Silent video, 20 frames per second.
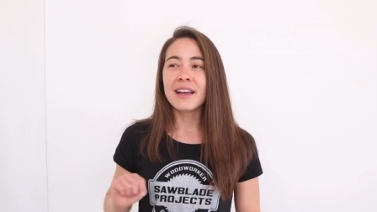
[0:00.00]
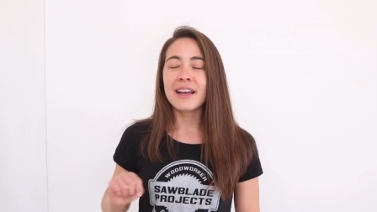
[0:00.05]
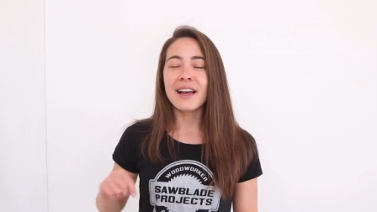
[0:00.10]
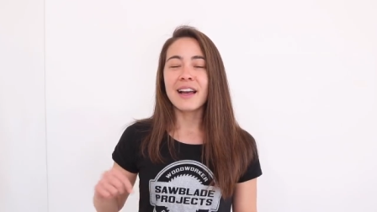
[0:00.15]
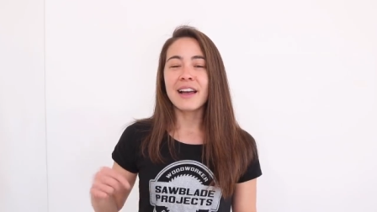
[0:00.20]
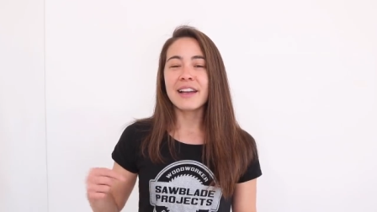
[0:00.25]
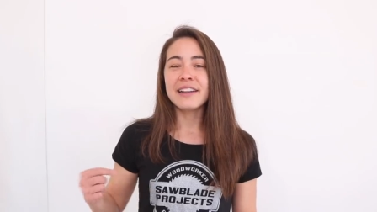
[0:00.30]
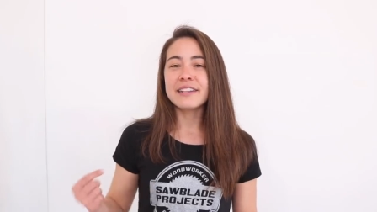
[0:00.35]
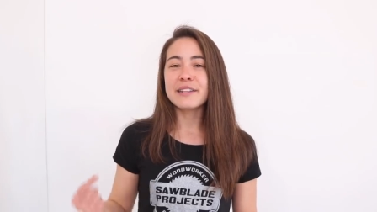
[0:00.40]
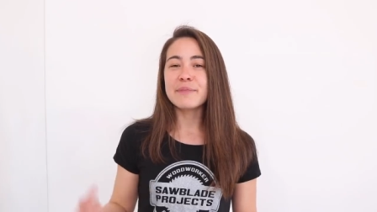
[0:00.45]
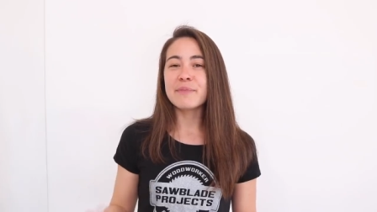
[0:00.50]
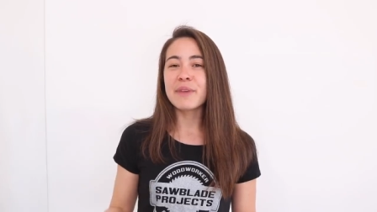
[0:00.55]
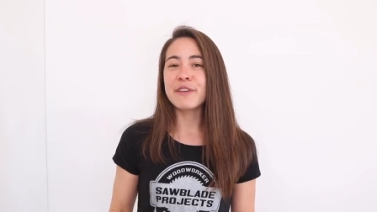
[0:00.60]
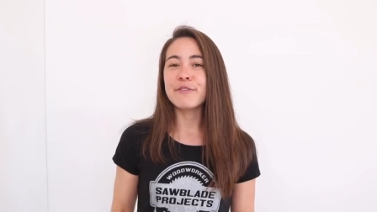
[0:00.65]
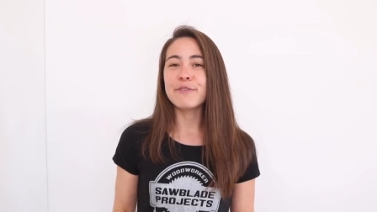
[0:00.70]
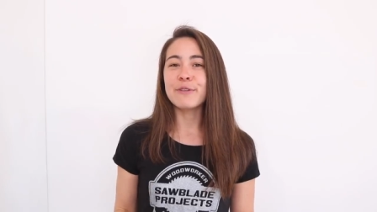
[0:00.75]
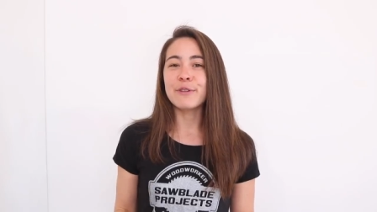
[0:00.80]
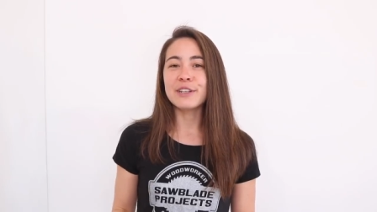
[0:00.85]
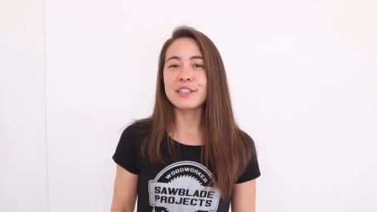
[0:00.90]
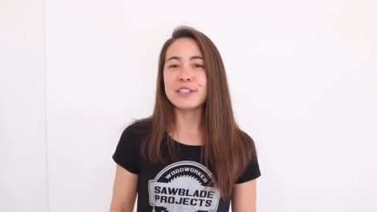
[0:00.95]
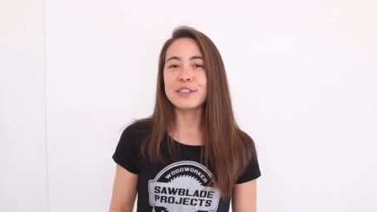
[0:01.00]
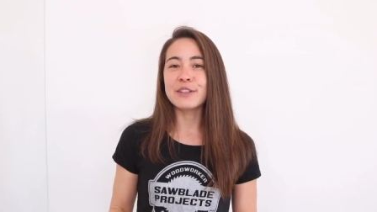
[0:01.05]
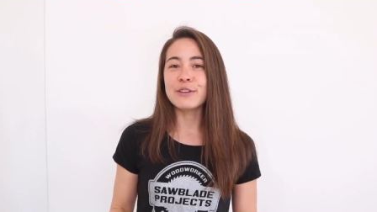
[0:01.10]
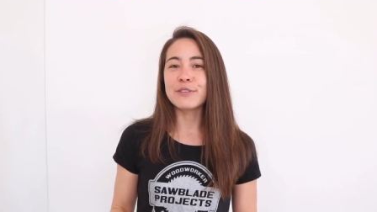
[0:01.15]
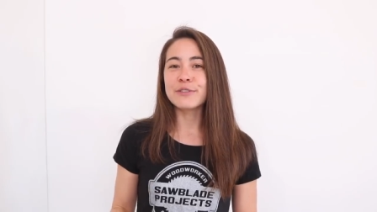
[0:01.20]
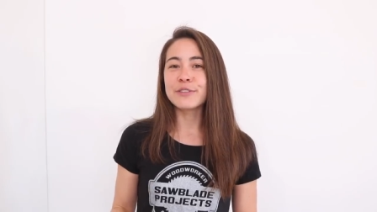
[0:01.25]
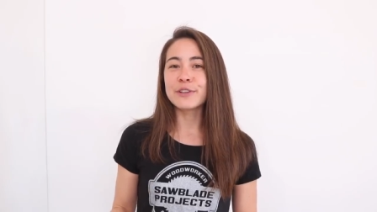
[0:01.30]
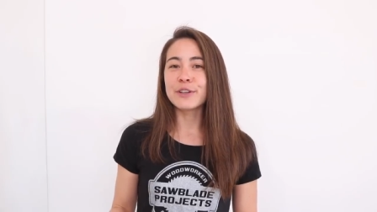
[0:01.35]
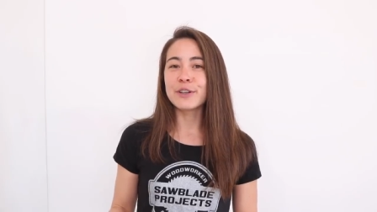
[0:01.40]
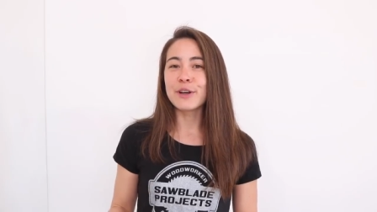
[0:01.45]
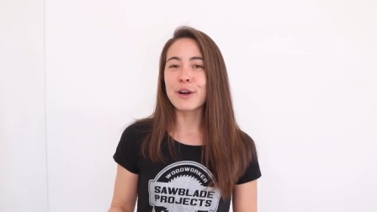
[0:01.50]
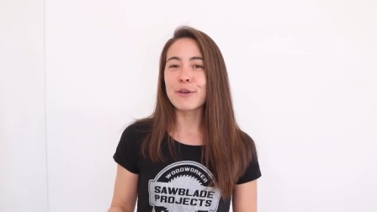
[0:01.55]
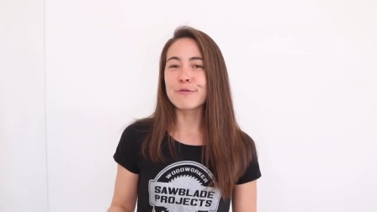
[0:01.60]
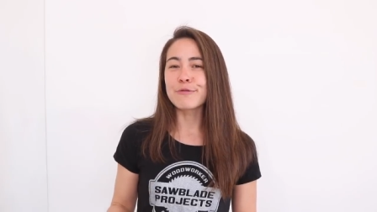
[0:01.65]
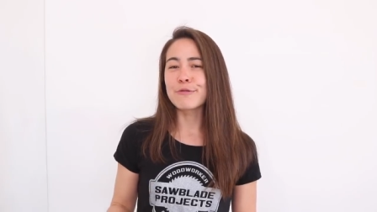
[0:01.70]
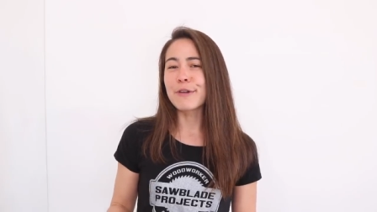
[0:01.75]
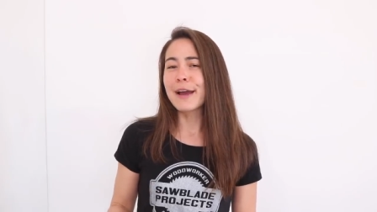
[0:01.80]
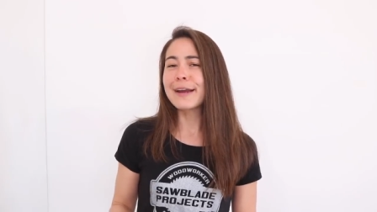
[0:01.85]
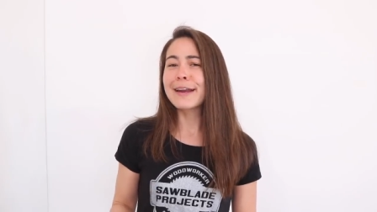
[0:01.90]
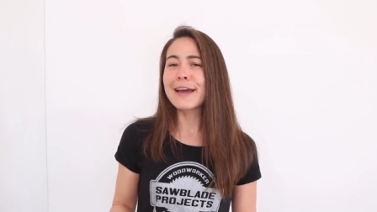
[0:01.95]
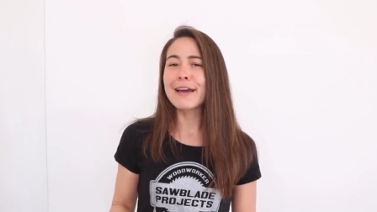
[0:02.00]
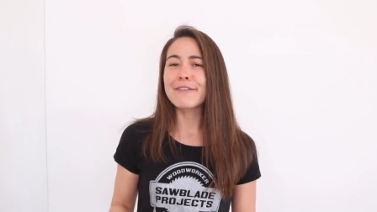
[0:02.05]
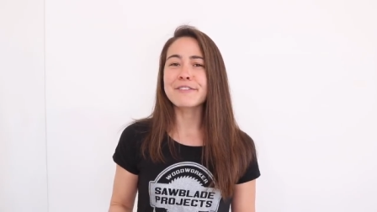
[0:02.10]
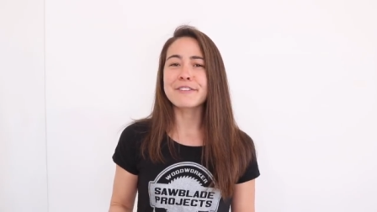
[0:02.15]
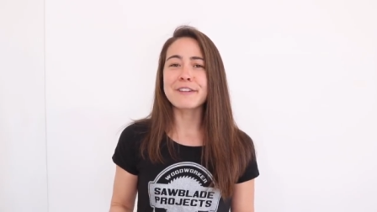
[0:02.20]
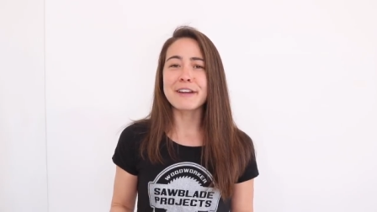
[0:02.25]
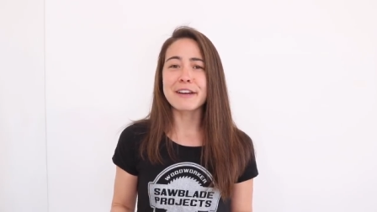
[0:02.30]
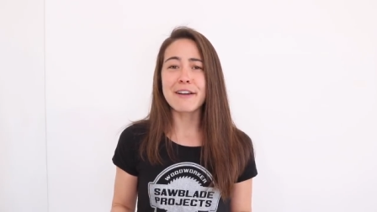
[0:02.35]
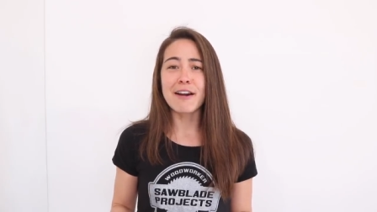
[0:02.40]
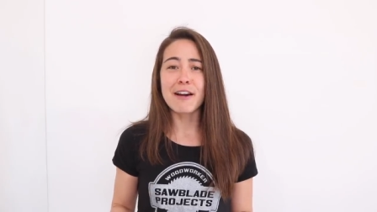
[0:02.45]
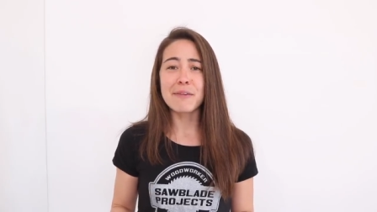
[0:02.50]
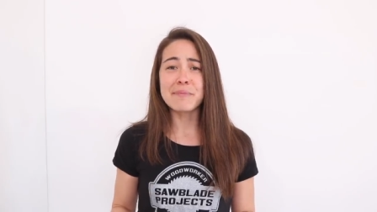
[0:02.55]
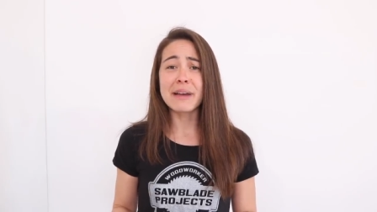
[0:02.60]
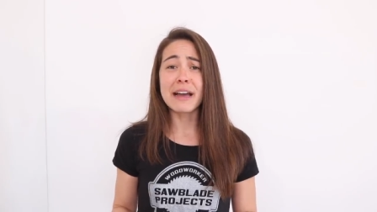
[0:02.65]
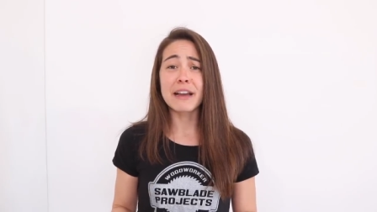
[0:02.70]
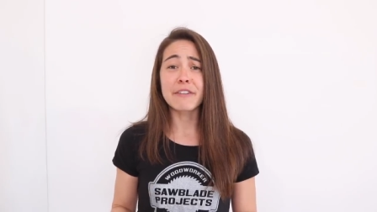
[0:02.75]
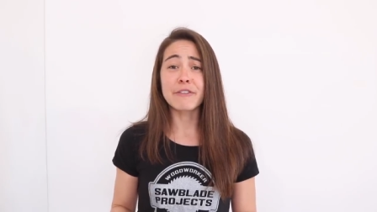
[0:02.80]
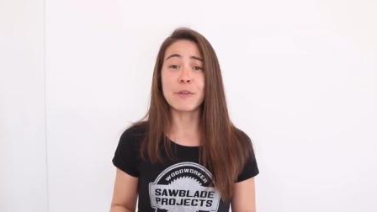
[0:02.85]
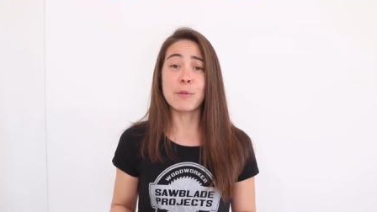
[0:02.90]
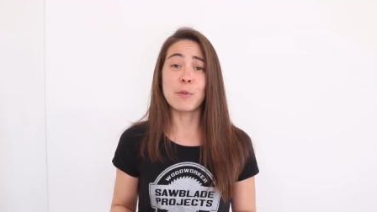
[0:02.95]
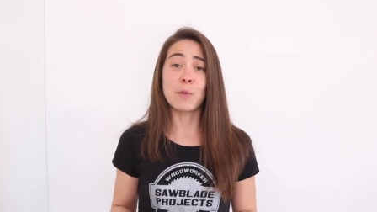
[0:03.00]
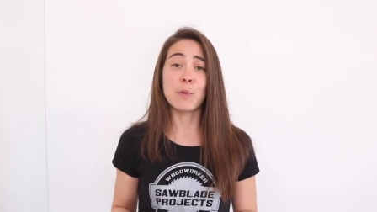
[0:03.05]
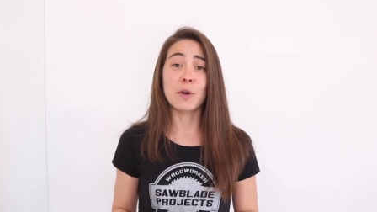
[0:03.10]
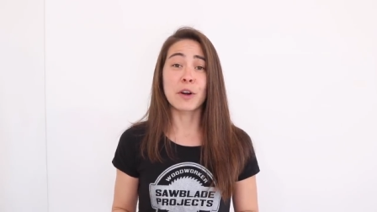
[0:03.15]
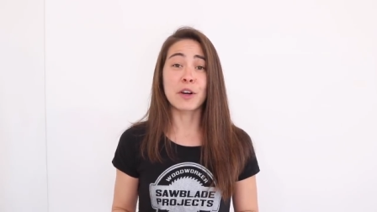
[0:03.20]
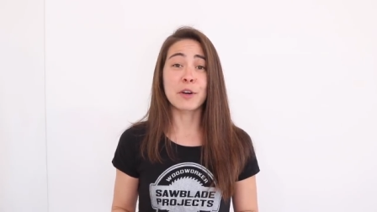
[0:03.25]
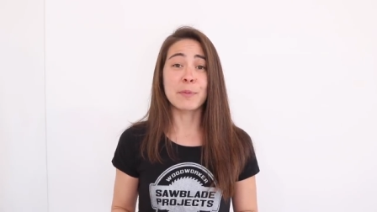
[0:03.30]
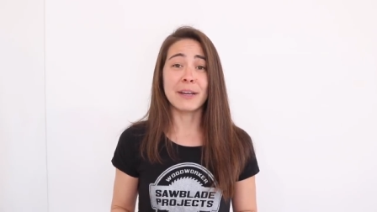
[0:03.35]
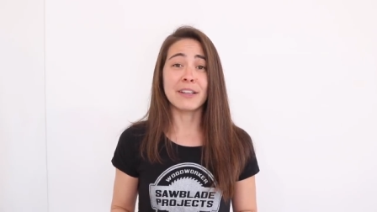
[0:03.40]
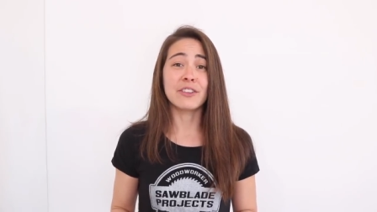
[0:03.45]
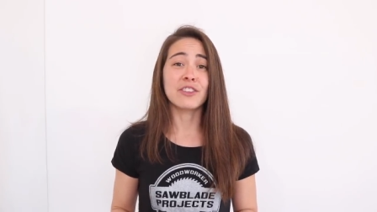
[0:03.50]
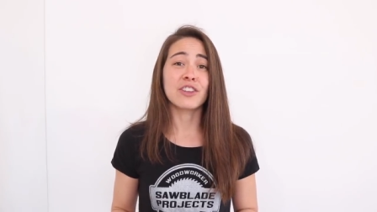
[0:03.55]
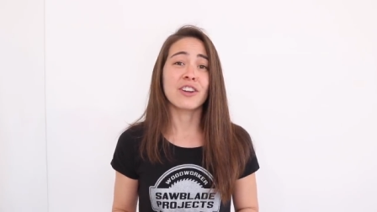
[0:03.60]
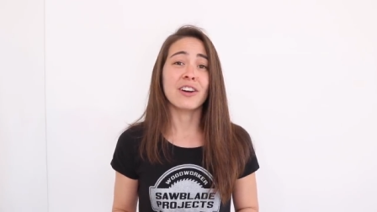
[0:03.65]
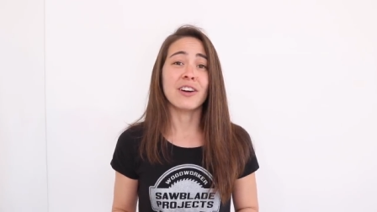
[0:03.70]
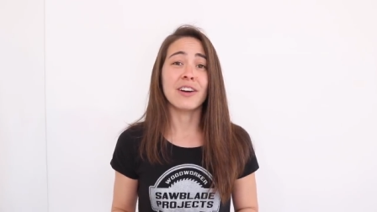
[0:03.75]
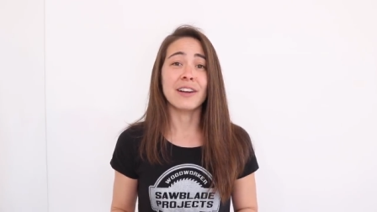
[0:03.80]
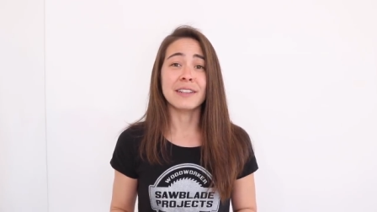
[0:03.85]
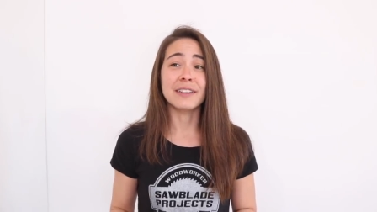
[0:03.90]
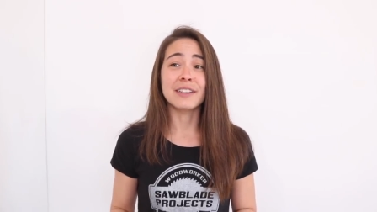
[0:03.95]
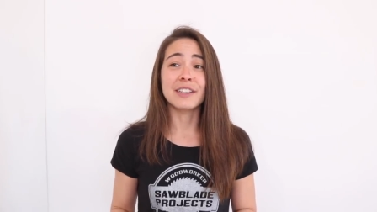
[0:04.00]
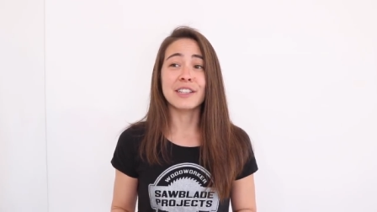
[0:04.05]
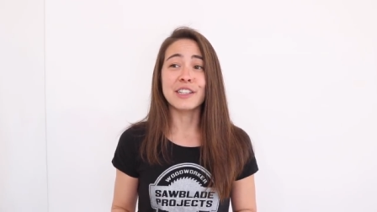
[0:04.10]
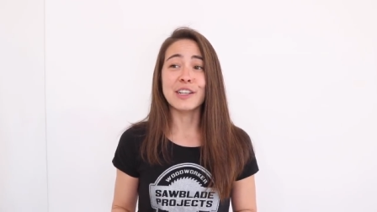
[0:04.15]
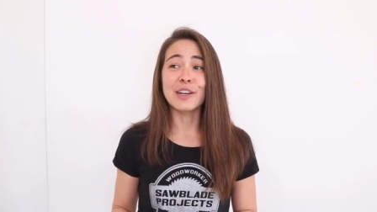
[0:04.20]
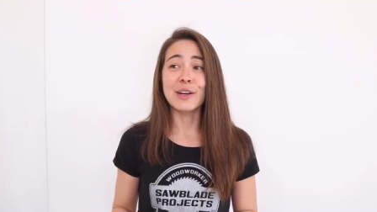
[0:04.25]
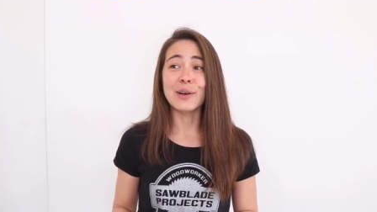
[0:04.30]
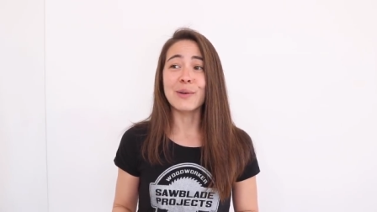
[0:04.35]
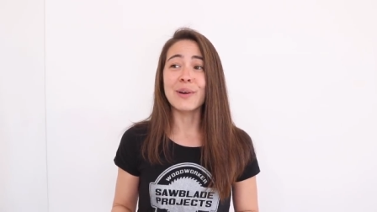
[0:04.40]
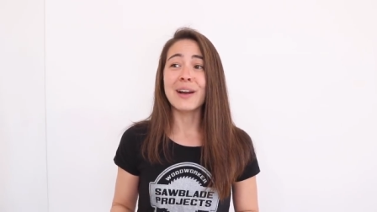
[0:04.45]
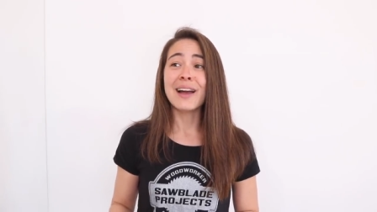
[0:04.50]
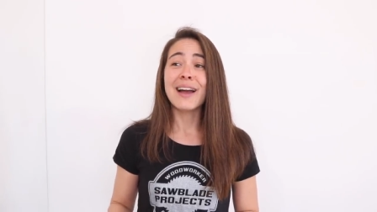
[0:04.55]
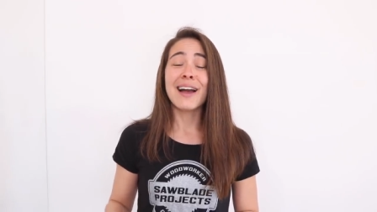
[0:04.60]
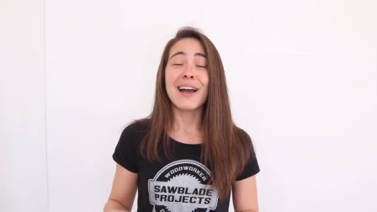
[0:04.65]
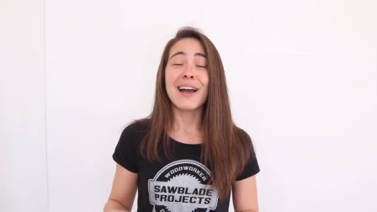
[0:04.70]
I did my voiceover right after I got back from Workbench so